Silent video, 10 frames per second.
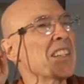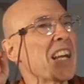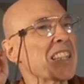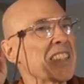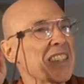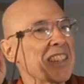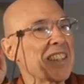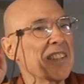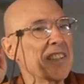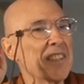Like the.
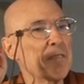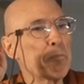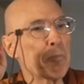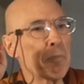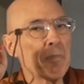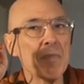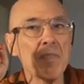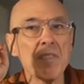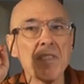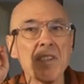Like
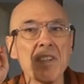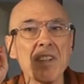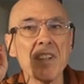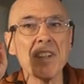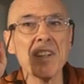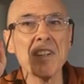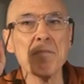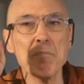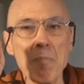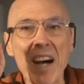Magdalena.
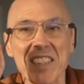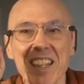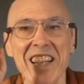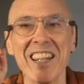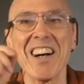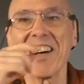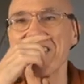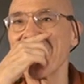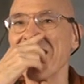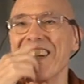Magdalena.
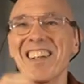Okay.